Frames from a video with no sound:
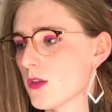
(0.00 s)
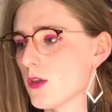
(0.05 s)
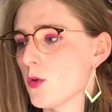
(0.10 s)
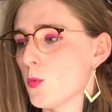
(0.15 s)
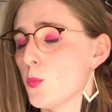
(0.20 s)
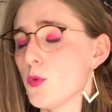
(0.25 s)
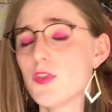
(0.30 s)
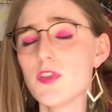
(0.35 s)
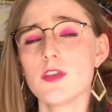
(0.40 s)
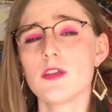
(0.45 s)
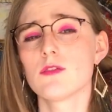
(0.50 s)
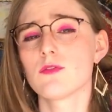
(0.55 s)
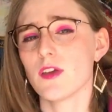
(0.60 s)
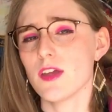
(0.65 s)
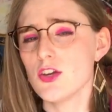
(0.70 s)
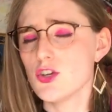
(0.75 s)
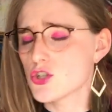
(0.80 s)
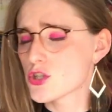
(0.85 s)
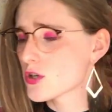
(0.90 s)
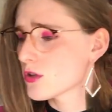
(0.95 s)
With the
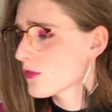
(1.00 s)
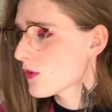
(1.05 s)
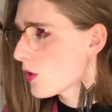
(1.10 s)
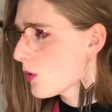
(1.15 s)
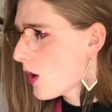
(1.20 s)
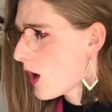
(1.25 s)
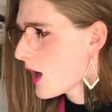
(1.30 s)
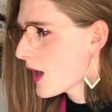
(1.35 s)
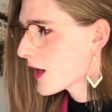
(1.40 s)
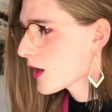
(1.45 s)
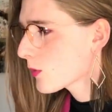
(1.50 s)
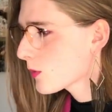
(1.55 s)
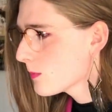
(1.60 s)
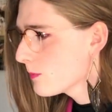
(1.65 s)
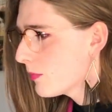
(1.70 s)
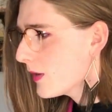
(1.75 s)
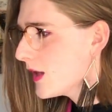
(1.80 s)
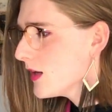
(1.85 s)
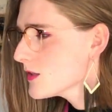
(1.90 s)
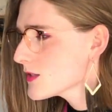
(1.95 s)
invasion of Ohio
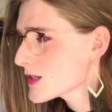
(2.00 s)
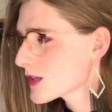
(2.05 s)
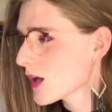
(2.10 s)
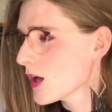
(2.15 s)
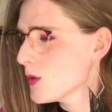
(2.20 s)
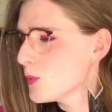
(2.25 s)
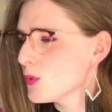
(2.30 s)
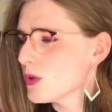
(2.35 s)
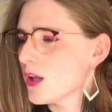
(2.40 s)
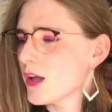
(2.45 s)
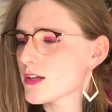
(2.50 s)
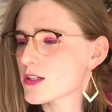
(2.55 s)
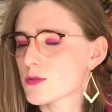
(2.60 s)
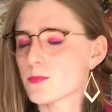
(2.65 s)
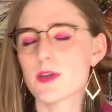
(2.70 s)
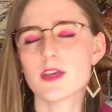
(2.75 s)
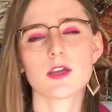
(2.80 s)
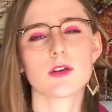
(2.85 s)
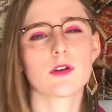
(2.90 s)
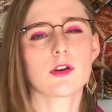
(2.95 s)
impending, I would like to make
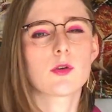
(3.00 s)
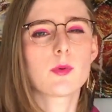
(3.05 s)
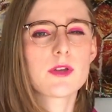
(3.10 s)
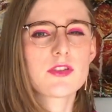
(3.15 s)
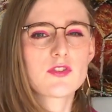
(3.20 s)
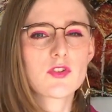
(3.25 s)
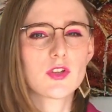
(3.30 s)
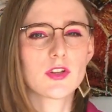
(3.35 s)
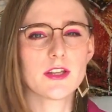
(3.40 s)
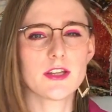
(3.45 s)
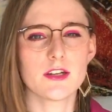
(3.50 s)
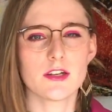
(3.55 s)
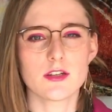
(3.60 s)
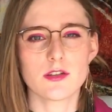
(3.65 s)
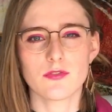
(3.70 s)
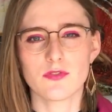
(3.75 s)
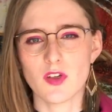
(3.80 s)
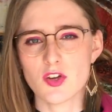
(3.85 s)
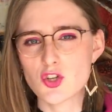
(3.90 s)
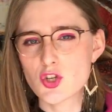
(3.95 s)
a request to lead a
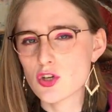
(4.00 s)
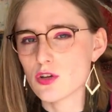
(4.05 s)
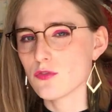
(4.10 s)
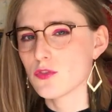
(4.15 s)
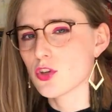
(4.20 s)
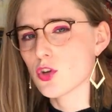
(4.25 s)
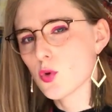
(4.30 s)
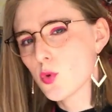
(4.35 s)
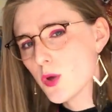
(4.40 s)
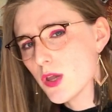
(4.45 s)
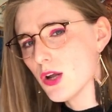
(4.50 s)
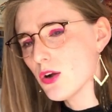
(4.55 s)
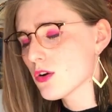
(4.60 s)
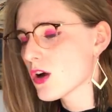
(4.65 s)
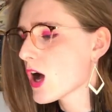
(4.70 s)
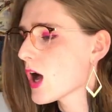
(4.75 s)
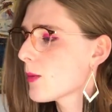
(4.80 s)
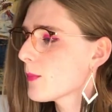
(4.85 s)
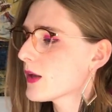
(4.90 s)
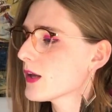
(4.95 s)
division of the Queer
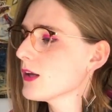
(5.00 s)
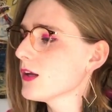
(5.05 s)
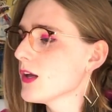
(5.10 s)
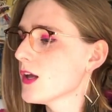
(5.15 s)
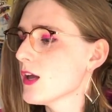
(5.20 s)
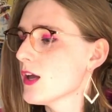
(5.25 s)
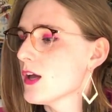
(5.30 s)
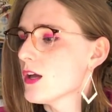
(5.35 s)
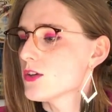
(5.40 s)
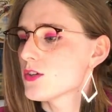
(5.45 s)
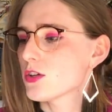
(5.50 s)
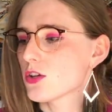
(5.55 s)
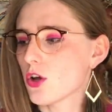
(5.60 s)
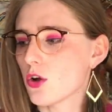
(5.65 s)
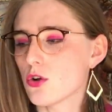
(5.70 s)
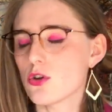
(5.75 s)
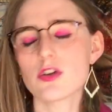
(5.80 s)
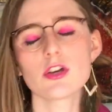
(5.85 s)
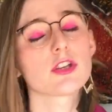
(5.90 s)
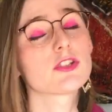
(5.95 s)
Army to
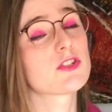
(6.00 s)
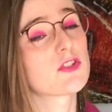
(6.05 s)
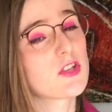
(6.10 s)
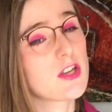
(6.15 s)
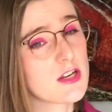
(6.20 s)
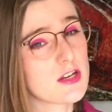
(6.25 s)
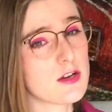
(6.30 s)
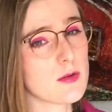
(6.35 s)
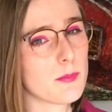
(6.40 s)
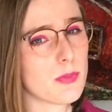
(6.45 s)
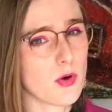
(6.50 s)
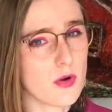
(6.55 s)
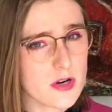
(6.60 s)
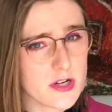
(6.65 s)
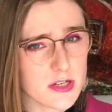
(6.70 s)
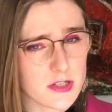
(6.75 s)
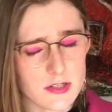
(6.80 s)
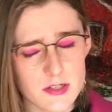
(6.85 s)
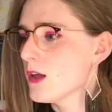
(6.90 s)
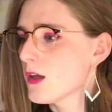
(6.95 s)
conquer Cedar
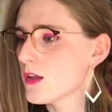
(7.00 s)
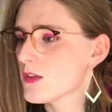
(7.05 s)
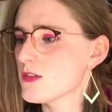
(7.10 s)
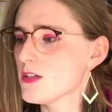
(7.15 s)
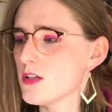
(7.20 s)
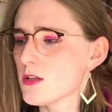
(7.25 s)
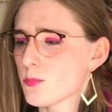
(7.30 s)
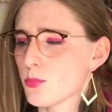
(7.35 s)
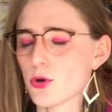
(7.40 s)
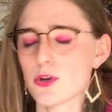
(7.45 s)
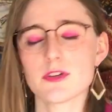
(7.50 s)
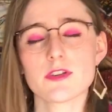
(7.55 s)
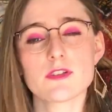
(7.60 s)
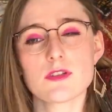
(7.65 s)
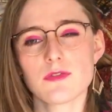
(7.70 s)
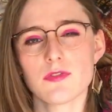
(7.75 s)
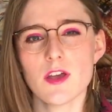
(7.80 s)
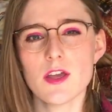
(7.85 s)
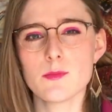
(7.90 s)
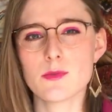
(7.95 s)
Point. Cedar Point is a
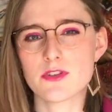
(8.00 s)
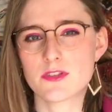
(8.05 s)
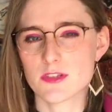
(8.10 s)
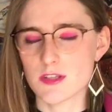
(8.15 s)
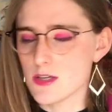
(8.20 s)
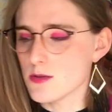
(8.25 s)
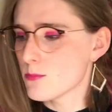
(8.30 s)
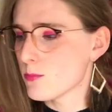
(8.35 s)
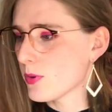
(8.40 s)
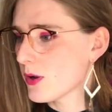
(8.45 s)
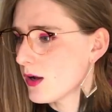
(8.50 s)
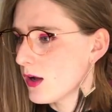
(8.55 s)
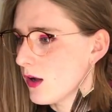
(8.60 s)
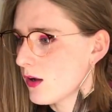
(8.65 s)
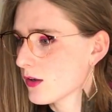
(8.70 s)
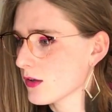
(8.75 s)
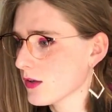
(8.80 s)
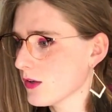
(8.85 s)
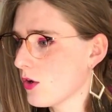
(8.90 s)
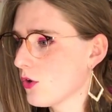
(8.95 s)
famous theme park
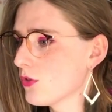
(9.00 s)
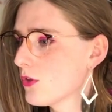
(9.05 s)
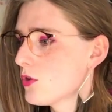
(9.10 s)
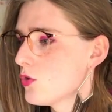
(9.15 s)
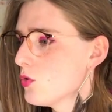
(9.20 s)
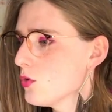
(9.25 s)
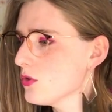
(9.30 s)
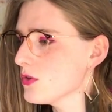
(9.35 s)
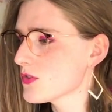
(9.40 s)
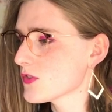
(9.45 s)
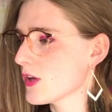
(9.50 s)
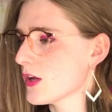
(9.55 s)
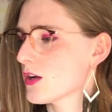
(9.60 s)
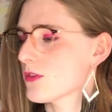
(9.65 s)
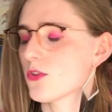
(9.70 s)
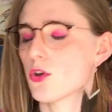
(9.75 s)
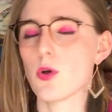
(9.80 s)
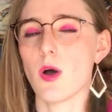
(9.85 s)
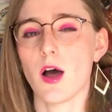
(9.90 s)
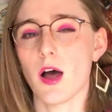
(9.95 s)
on the north side of
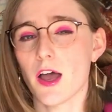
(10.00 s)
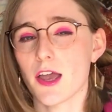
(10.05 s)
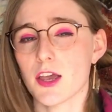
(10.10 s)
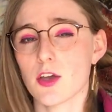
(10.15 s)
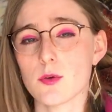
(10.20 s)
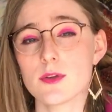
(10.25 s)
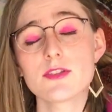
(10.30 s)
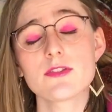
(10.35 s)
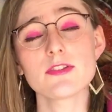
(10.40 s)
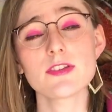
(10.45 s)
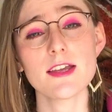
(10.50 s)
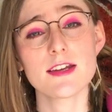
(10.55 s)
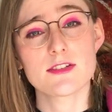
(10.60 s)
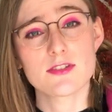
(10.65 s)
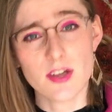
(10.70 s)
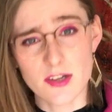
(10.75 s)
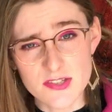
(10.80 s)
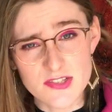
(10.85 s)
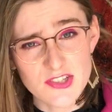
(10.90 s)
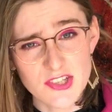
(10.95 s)
Ohio in
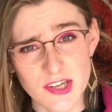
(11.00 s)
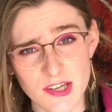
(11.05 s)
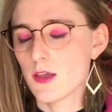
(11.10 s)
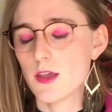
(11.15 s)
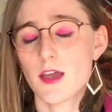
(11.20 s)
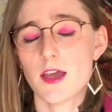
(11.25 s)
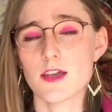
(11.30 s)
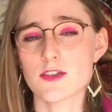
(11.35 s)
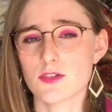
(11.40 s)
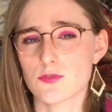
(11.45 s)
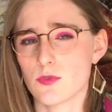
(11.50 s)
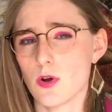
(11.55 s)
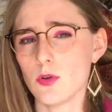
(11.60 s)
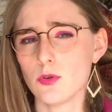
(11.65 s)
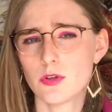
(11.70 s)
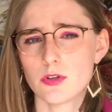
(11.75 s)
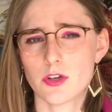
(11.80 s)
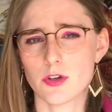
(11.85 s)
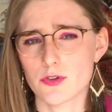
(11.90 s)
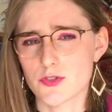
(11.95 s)
Sandusky. As a roller
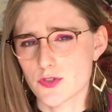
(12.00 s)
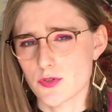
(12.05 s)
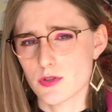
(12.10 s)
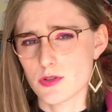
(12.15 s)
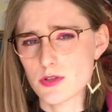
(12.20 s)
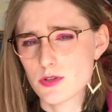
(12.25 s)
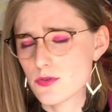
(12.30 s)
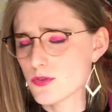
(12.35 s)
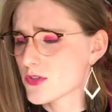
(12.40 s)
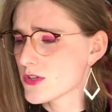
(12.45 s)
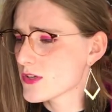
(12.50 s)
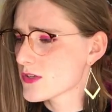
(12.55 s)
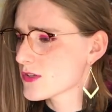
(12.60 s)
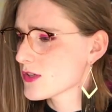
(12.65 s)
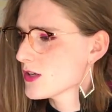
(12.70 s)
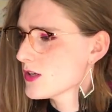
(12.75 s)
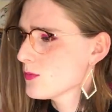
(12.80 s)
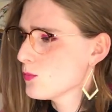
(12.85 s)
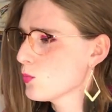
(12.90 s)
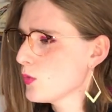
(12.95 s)
coaster enthusiast, I
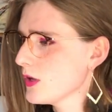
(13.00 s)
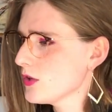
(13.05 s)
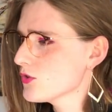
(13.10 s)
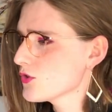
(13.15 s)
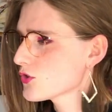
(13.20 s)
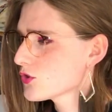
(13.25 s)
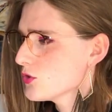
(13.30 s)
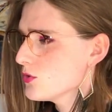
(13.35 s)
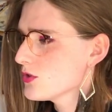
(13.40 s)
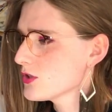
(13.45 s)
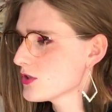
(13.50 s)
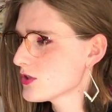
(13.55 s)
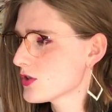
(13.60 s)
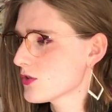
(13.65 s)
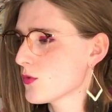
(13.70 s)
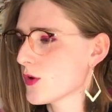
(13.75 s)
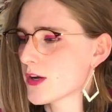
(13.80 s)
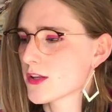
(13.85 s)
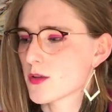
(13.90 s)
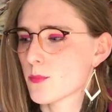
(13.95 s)
am well suited to
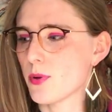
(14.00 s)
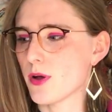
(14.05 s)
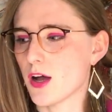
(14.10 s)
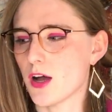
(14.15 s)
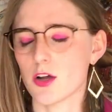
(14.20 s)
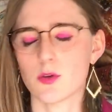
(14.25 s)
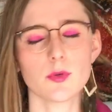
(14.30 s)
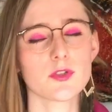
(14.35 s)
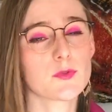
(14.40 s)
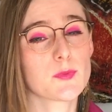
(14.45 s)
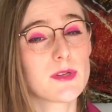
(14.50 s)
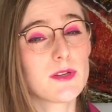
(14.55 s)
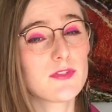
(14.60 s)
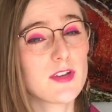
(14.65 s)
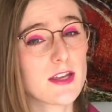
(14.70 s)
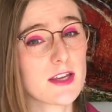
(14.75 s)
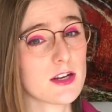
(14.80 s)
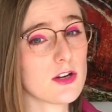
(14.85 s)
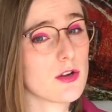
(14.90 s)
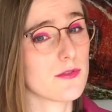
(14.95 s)
running the park once we have
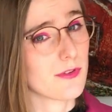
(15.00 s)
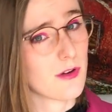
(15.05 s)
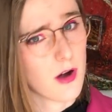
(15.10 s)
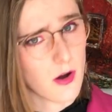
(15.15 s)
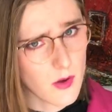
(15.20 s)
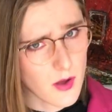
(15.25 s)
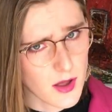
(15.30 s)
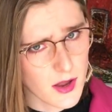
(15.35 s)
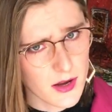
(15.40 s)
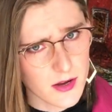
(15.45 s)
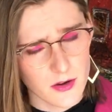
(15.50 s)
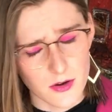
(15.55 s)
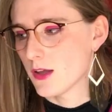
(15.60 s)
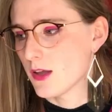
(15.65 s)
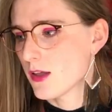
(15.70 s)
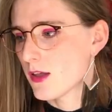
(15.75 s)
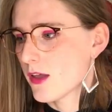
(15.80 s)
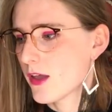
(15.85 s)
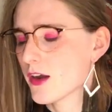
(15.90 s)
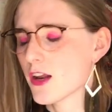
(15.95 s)
taken over Ohio,
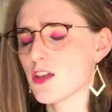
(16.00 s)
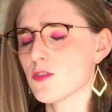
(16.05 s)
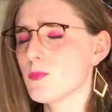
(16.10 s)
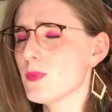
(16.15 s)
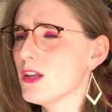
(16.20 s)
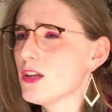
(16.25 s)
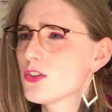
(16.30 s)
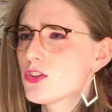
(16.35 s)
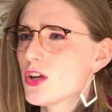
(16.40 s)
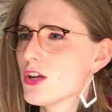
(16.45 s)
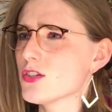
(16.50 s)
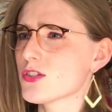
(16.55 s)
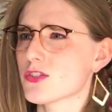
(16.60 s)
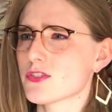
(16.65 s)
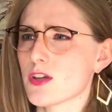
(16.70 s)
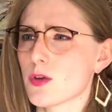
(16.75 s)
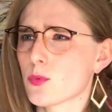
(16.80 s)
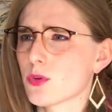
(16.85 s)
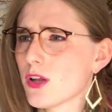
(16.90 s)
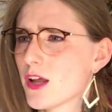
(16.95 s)
and I have many changes I
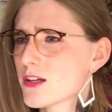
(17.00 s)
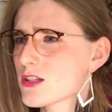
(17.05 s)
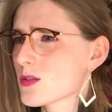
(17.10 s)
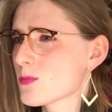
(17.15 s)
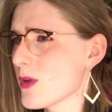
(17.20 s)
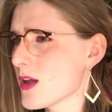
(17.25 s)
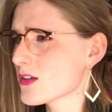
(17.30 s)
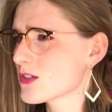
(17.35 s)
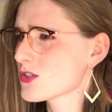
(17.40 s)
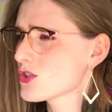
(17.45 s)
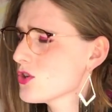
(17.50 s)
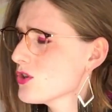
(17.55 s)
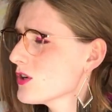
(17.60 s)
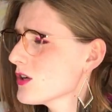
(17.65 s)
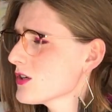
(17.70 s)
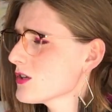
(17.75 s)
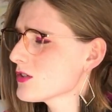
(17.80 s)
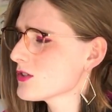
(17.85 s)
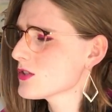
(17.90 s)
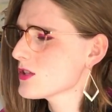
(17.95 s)
would like to make to turn it
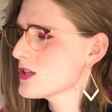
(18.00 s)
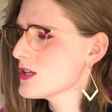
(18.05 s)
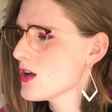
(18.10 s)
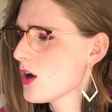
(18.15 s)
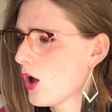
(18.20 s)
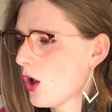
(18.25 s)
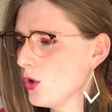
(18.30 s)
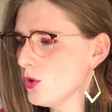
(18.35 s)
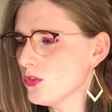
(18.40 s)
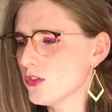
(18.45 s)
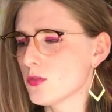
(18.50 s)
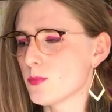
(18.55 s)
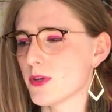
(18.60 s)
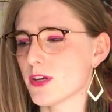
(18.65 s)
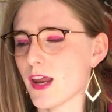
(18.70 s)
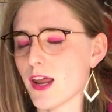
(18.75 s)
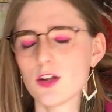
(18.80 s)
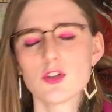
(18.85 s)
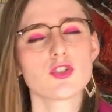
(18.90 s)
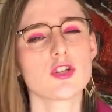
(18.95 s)
into the ultimate
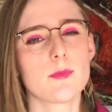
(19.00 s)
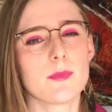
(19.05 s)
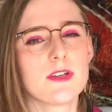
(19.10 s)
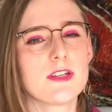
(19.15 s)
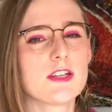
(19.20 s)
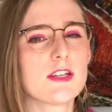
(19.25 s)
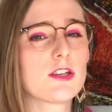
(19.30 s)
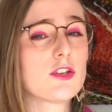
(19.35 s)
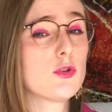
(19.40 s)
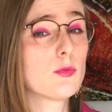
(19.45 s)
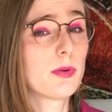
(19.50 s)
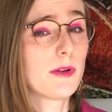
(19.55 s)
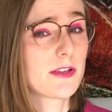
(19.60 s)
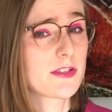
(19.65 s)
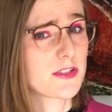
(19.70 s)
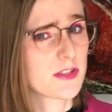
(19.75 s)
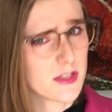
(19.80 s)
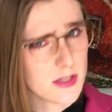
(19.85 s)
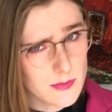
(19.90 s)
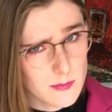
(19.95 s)
LGBTQ plus theme